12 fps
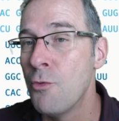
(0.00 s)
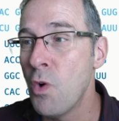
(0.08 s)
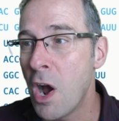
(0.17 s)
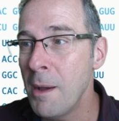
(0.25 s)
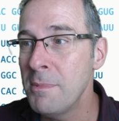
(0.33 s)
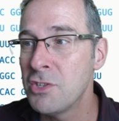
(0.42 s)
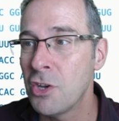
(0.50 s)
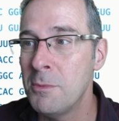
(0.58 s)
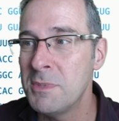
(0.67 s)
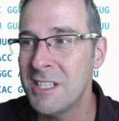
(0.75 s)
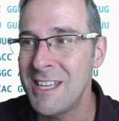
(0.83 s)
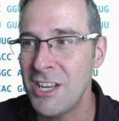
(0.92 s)
ribosomes
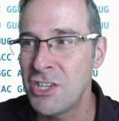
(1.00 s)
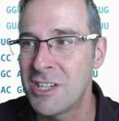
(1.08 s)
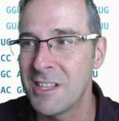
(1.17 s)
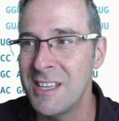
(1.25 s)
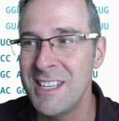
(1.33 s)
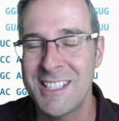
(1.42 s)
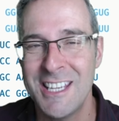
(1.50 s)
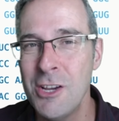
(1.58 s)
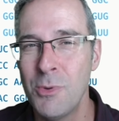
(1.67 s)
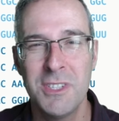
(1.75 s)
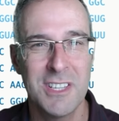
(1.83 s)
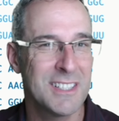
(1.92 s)
attach to these
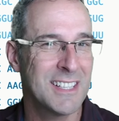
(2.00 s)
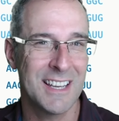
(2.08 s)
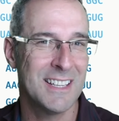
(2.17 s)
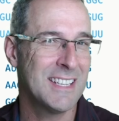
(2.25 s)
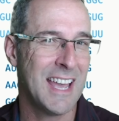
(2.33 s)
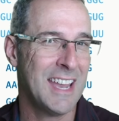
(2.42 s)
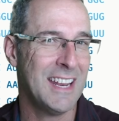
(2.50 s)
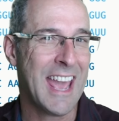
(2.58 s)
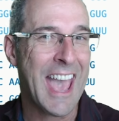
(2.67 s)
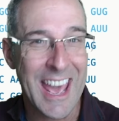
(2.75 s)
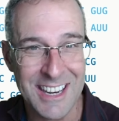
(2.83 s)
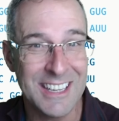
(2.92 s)
sequences that contain
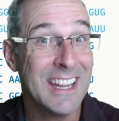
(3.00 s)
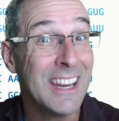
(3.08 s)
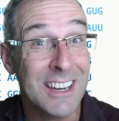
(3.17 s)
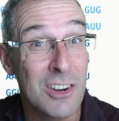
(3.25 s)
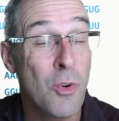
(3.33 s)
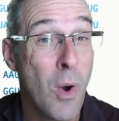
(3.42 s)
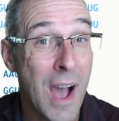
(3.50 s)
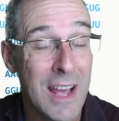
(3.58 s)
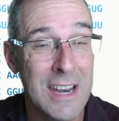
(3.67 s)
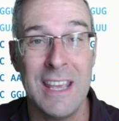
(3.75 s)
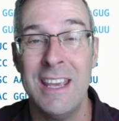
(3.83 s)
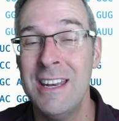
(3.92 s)
adenine and
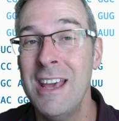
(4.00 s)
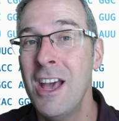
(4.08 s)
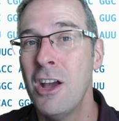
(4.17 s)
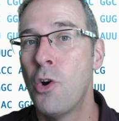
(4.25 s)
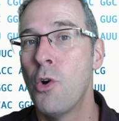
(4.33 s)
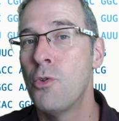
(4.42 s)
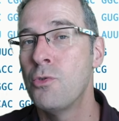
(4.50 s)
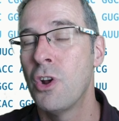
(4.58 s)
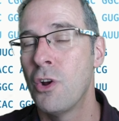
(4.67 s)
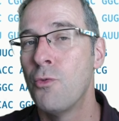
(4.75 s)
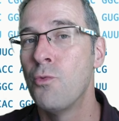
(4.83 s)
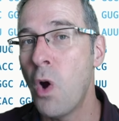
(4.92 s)
guanine called
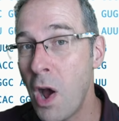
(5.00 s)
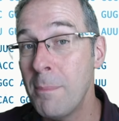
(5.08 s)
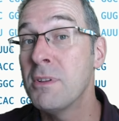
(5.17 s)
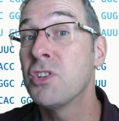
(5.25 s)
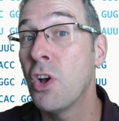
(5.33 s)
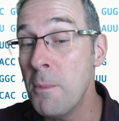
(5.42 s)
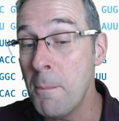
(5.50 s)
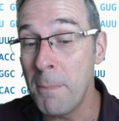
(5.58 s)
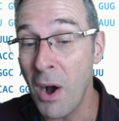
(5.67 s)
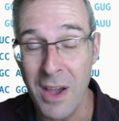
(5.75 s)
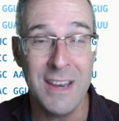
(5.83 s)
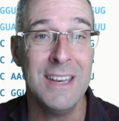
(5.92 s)
ribosome
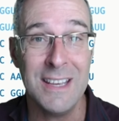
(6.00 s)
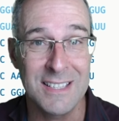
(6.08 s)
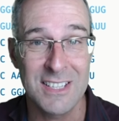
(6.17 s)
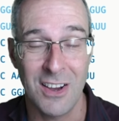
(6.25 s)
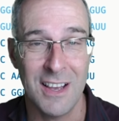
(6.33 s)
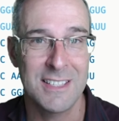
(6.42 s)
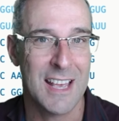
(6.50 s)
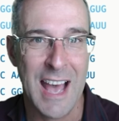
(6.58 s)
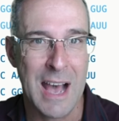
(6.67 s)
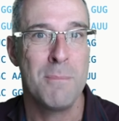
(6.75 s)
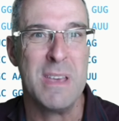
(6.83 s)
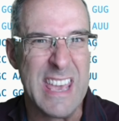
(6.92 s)
binding sites,
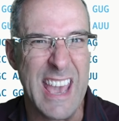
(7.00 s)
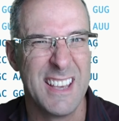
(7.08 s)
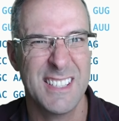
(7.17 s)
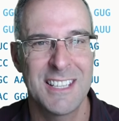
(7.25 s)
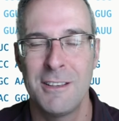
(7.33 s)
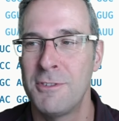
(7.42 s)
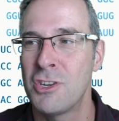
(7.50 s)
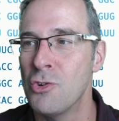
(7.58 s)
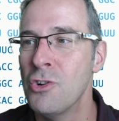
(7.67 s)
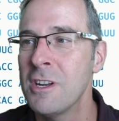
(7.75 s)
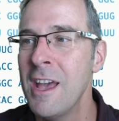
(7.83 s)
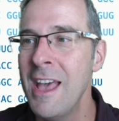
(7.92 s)
RBS for
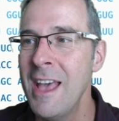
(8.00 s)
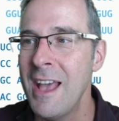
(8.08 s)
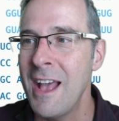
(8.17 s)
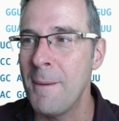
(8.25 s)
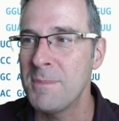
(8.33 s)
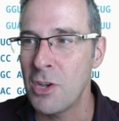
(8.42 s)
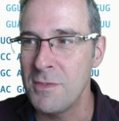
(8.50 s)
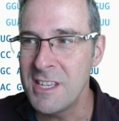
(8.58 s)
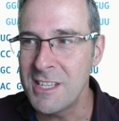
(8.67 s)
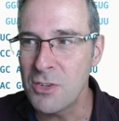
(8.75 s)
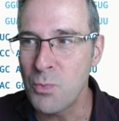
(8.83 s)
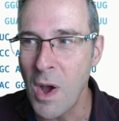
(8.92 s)
short. So this
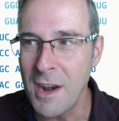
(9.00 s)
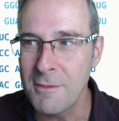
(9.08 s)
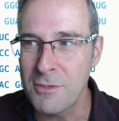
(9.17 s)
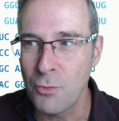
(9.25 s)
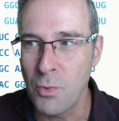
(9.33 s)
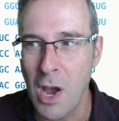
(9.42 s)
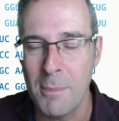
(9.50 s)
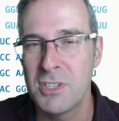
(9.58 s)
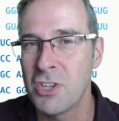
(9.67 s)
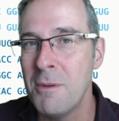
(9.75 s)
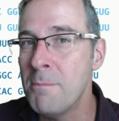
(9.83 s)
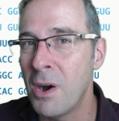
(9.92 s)
is one of the
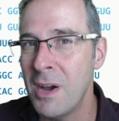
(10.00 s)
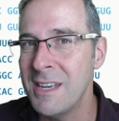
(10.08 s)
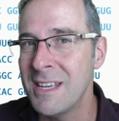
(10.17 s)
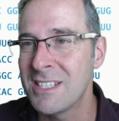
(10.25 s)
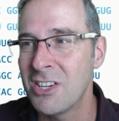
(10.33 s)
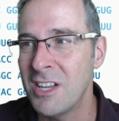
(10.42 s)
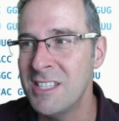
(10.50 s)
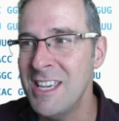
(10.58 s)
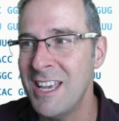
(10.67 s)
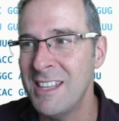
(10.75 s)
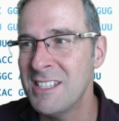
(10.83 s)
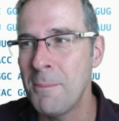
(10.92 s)
ribosome binding sites here.
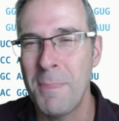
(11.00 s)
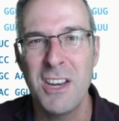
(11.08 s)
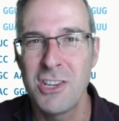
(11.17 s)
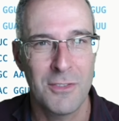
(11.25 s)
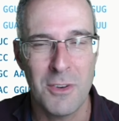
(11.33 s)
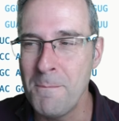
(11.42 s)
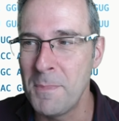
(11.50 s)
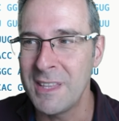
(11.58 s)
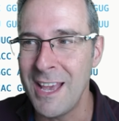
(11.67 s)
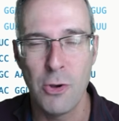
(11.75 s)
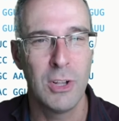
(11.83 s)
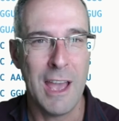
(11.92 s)
There's a bunch of them, but
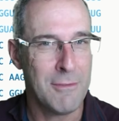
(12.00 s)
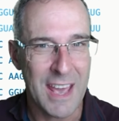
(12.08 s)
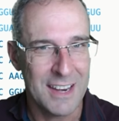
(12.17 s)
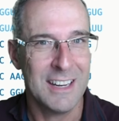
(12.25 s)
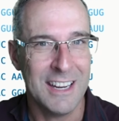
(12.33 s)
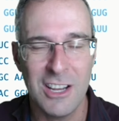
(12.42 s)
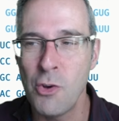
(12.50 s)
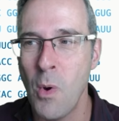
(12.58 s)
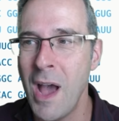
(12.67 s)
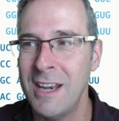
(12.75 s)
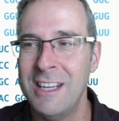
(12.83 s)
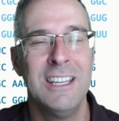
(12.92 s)
they all have adenine and
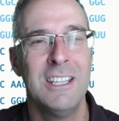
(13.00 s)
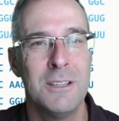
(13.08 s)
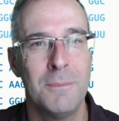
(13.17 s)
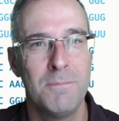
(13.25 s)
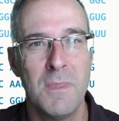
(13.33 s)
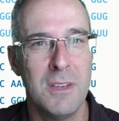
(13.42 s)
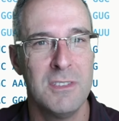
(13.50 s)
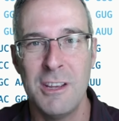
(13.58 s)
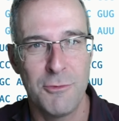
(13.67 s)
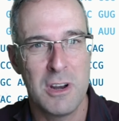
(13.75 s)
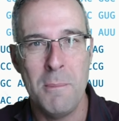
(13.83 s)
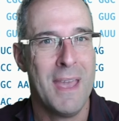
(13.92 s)
guanine in them,
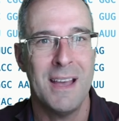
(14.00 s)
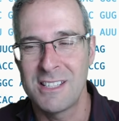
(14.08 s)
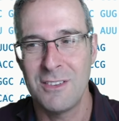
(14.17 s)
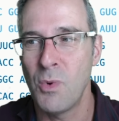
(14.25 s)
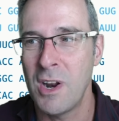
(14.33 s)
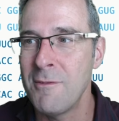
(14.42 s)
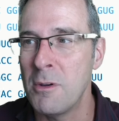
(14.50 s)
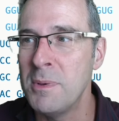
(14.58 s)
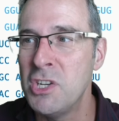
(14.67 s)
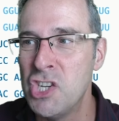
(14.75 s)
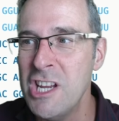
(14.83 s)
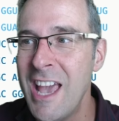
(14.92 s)
different amounts and whatever. But
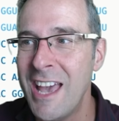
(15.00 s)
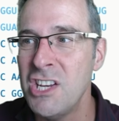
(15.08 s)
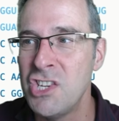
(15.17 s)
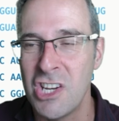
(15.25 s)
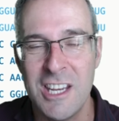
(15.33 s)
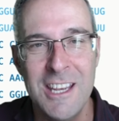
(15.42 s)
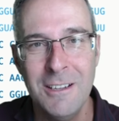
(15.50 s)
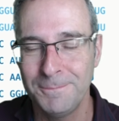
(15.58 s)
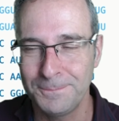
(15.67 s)
GAG